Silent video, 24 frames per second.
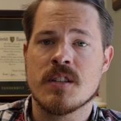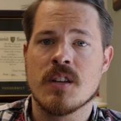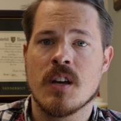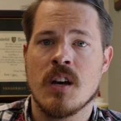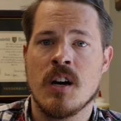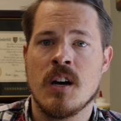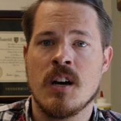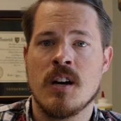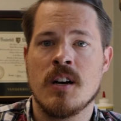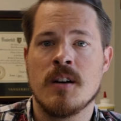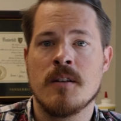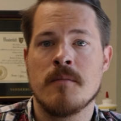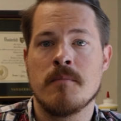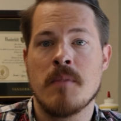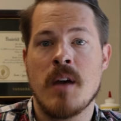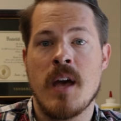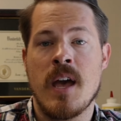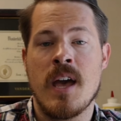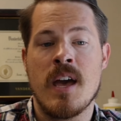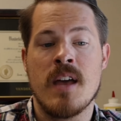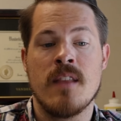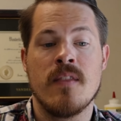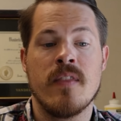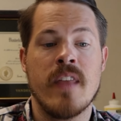
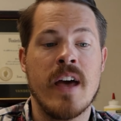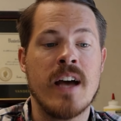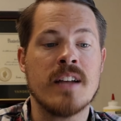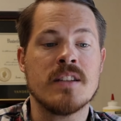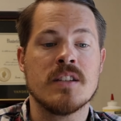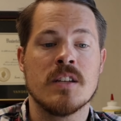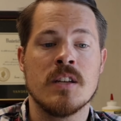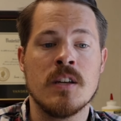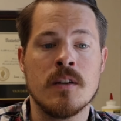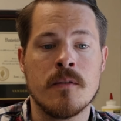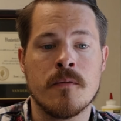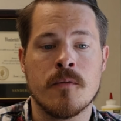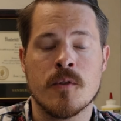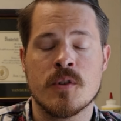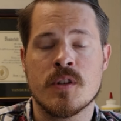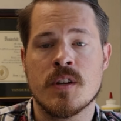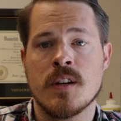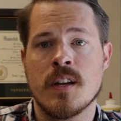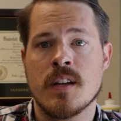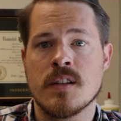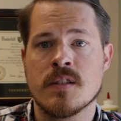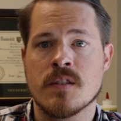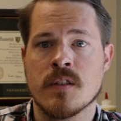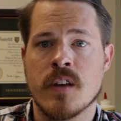And that's it for
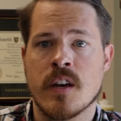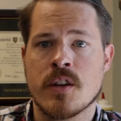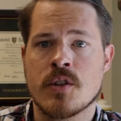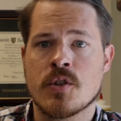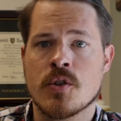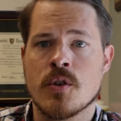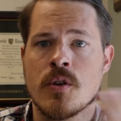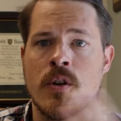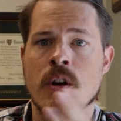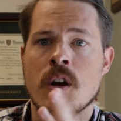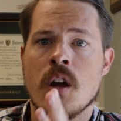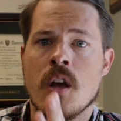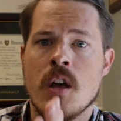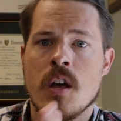today's lecture.